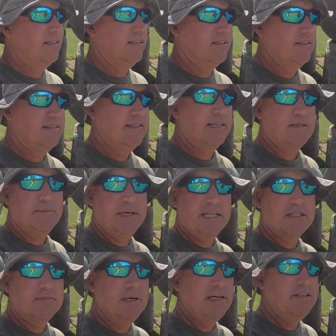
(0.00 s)
not the
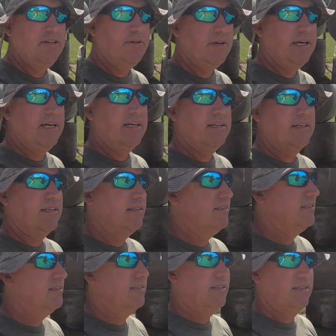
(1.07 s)
biggest bale you can get,
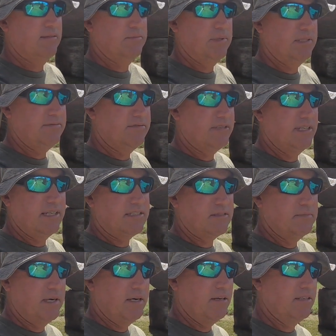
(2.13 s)
but it's not the
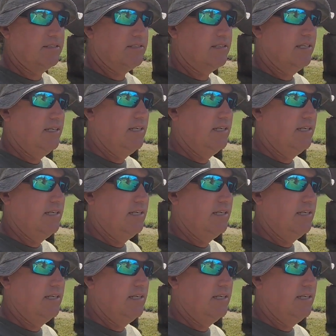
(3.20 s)
smallest.